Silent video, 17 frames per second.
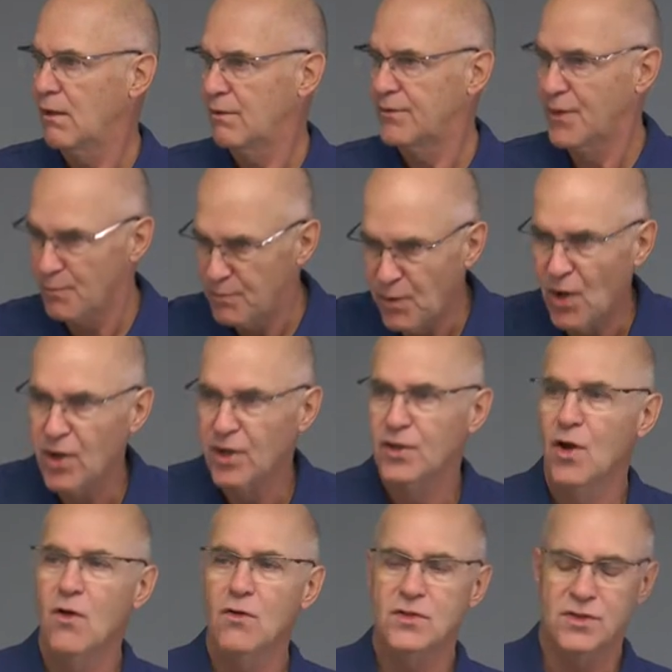the
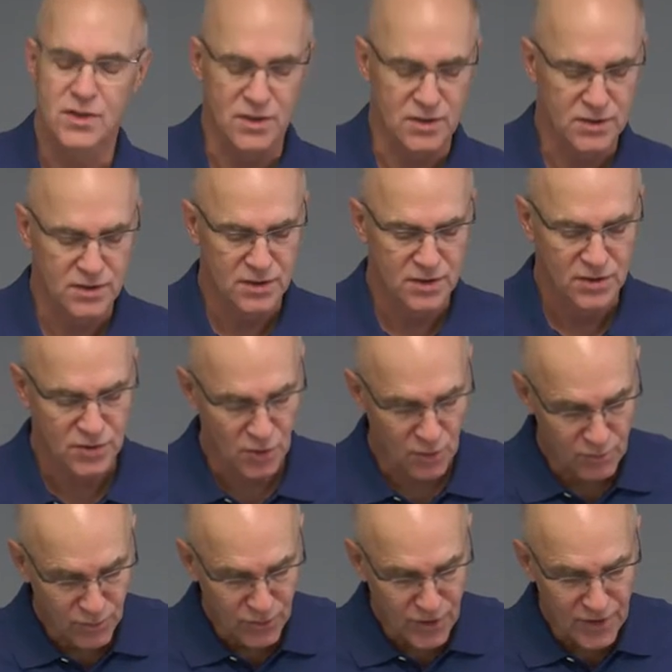prognosis.
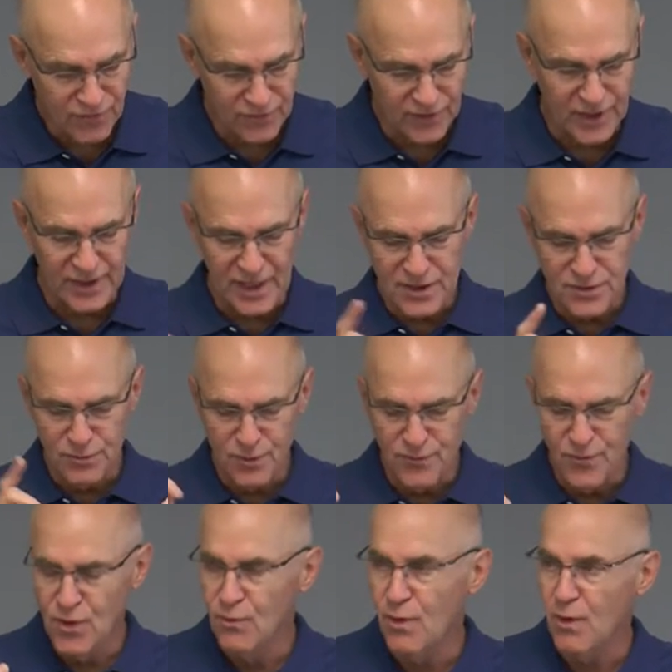So briefly, let's
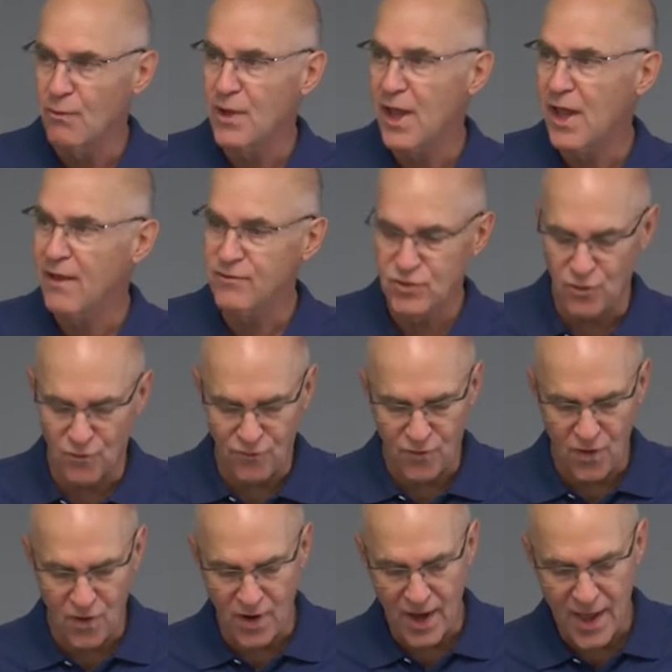review what we have so
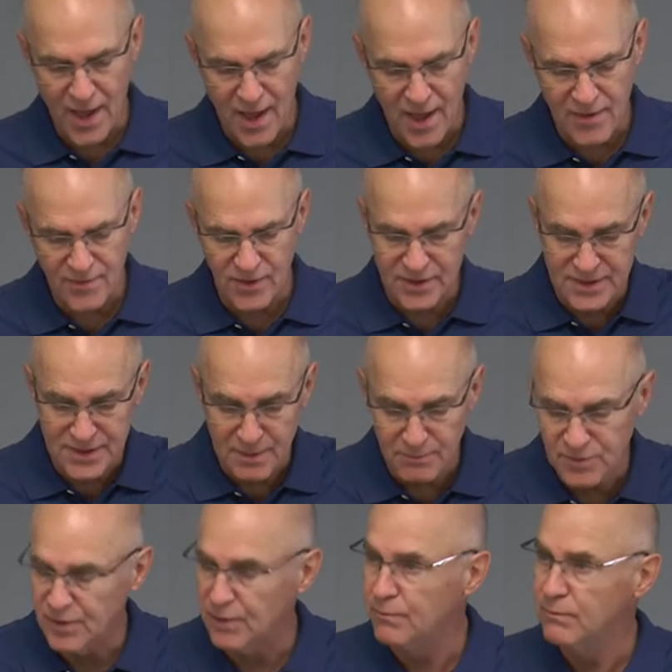far. A, the
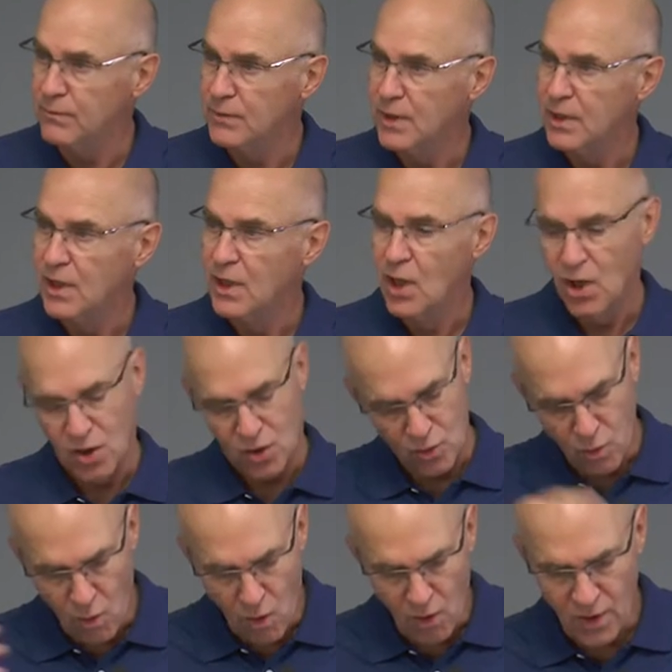symptom,
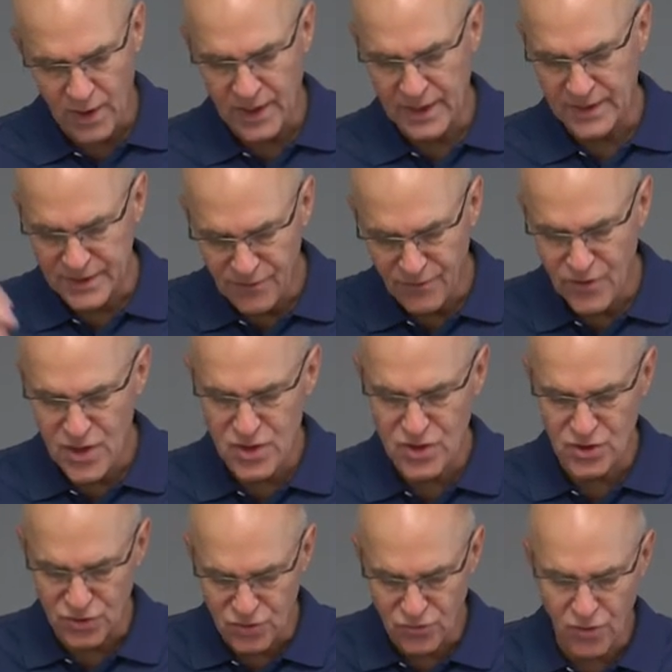quarreling,
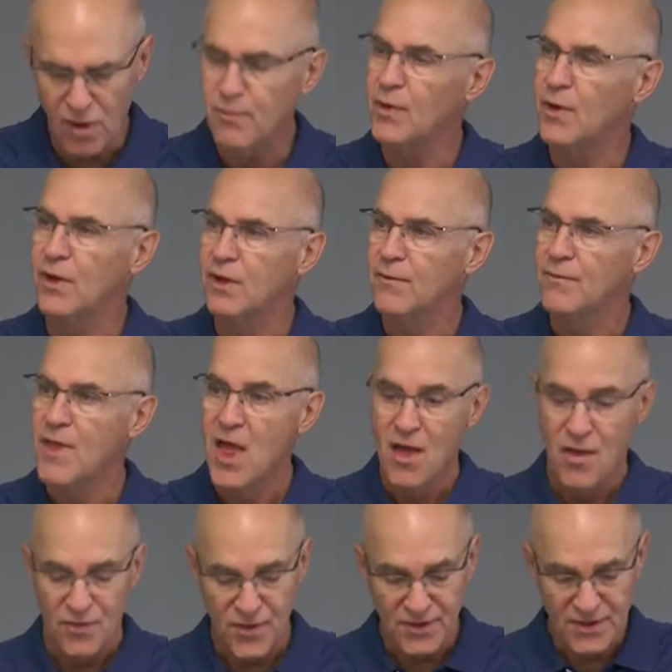division, trouble.
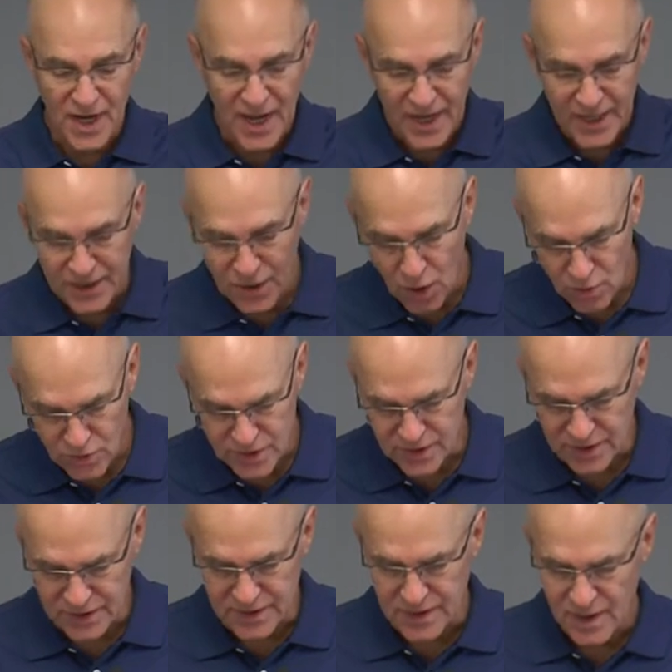The
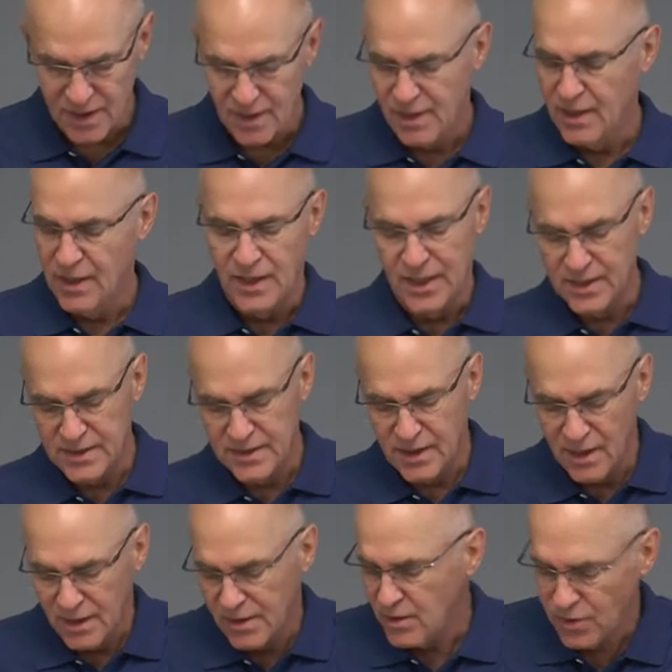diagnosis
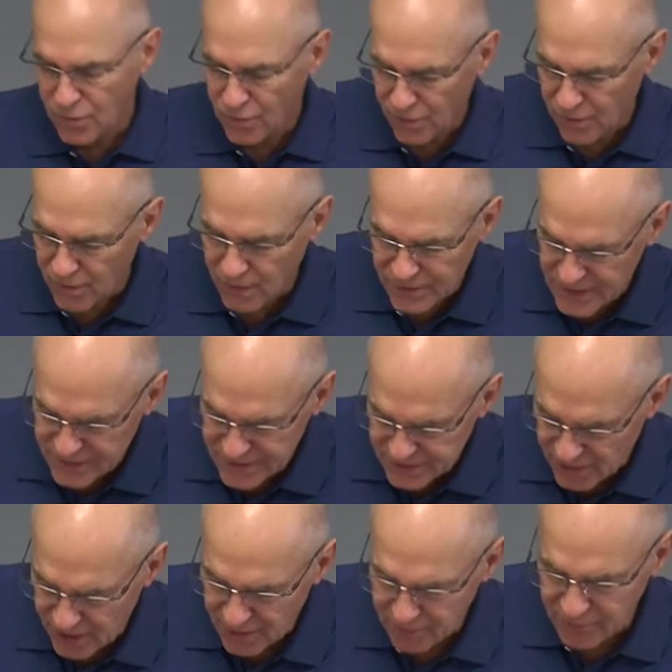is you're
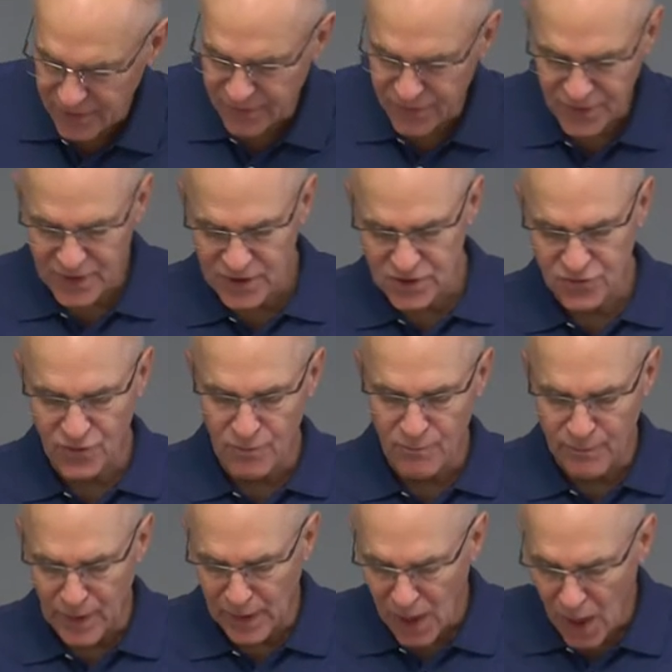desiring things
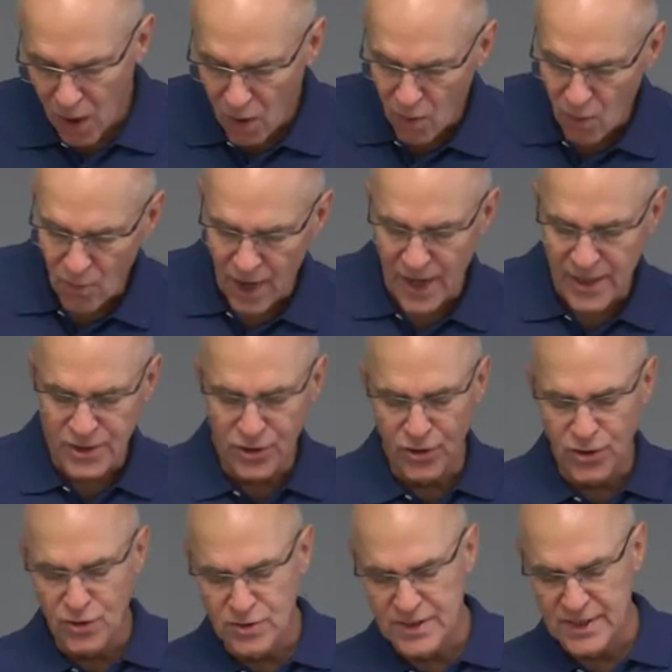from below and
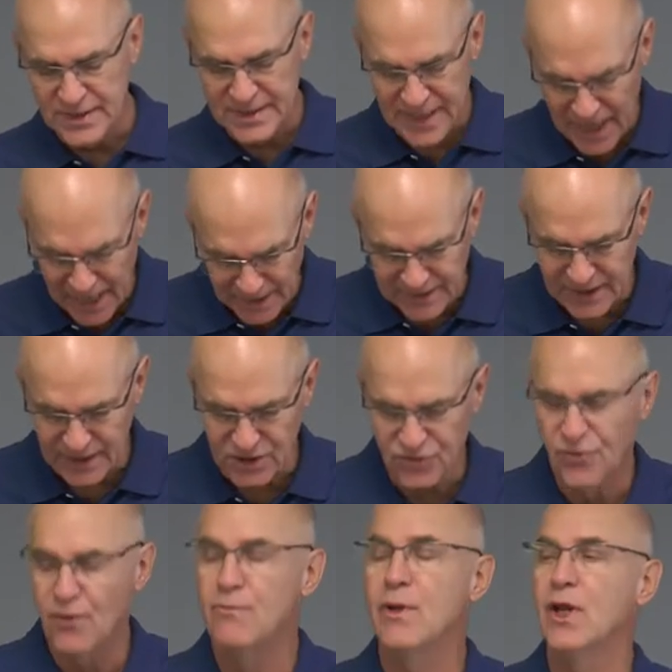you're using
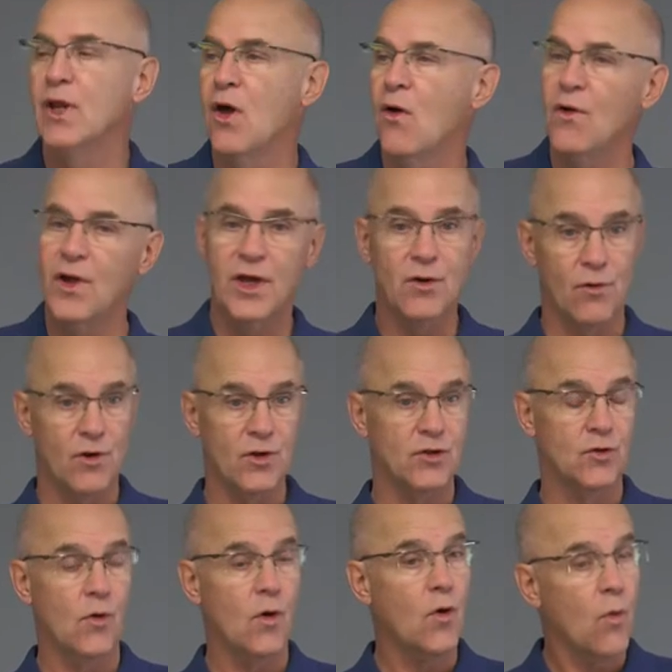tactics from below in order
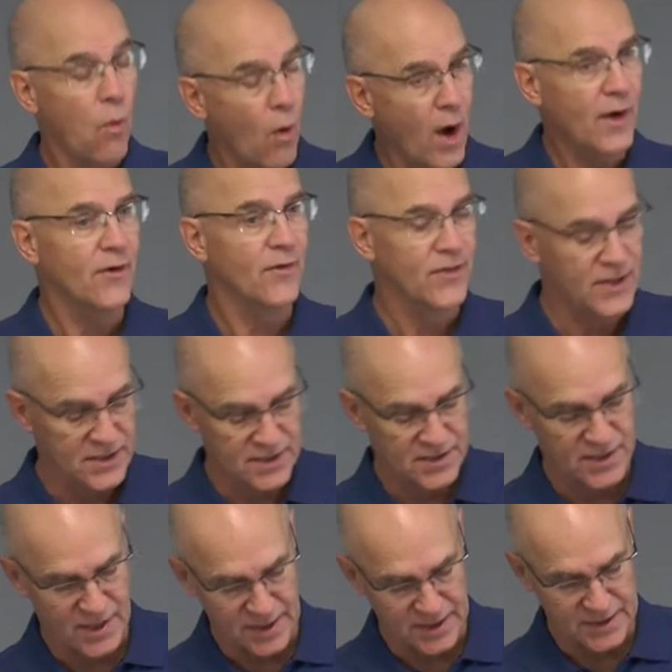to acquire
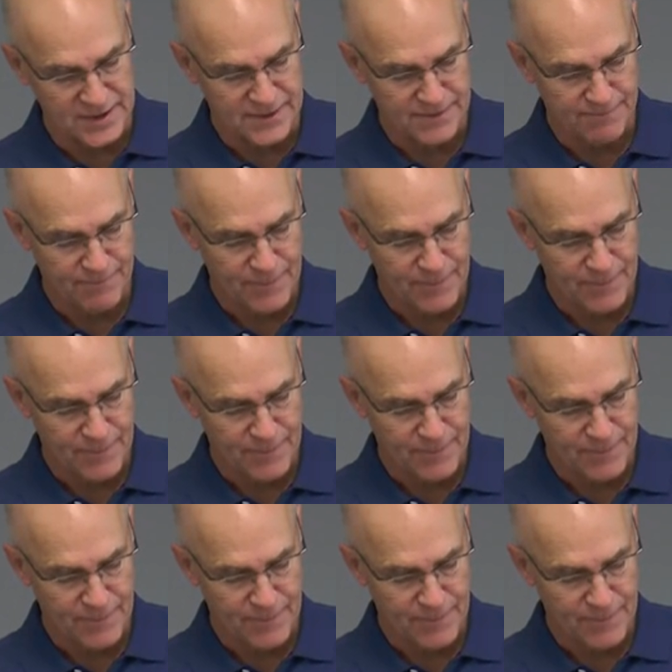these things.